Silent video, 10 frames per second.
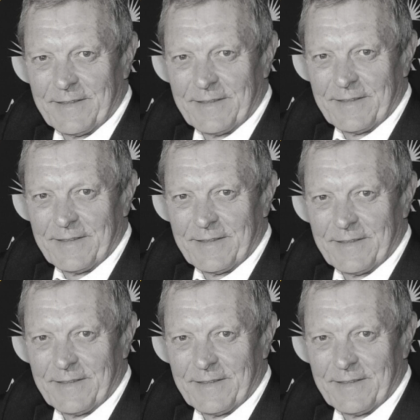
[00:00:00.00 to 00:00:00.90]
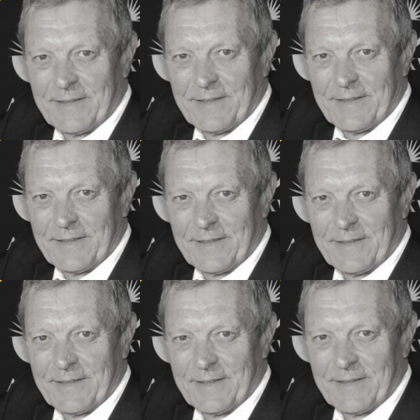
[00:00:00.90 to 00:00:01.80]
look at what it
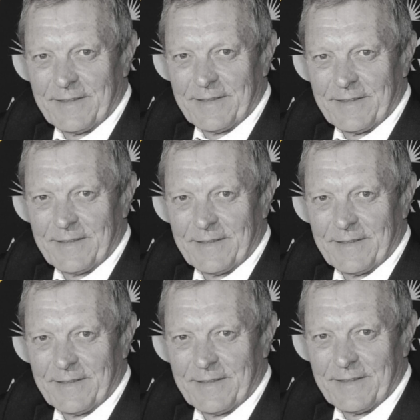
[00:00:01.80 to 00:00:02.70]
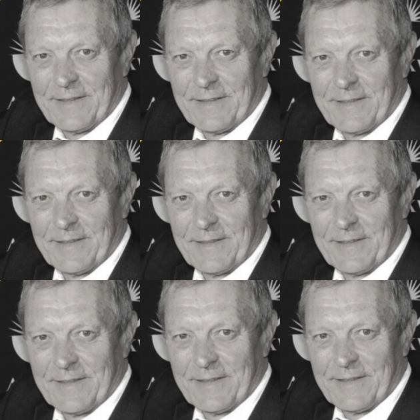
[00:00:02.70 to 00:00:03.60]
costs to and
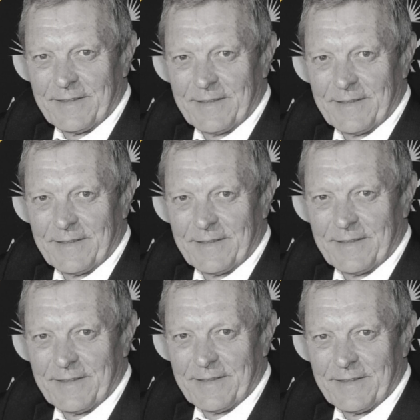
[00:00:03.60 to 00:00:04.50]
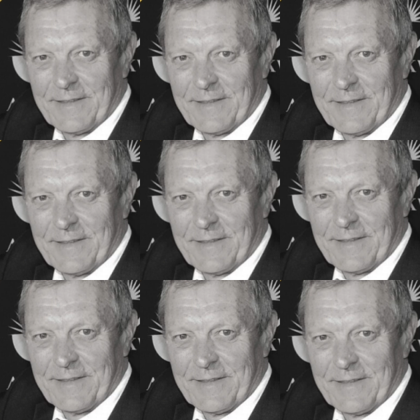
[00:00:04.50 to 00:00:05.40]
what we get from it, so
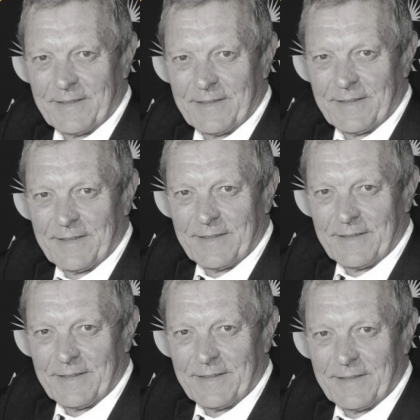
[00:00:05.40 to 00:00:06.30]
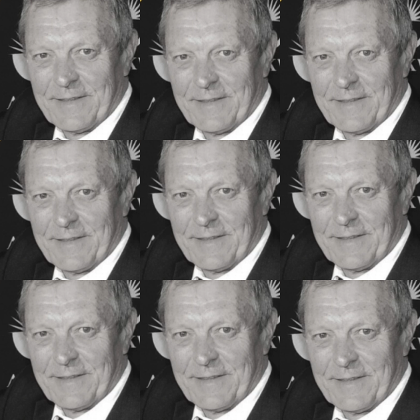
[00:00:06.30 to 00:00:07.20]
what I'm trying to
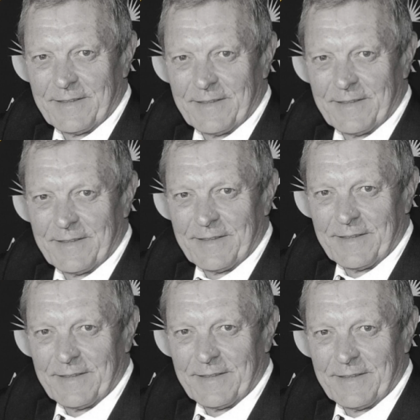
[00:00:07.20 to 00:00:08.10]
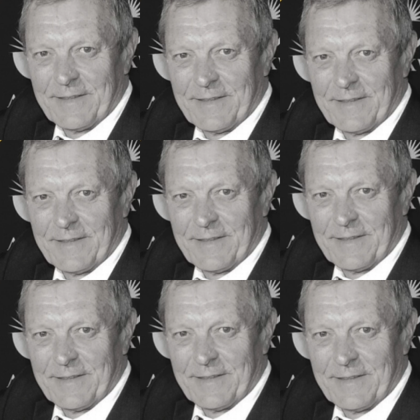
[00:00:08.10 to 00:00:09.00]
point out, Elsevier,
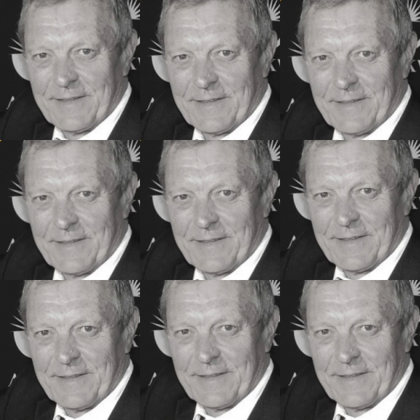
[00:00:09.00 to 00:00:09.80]
is that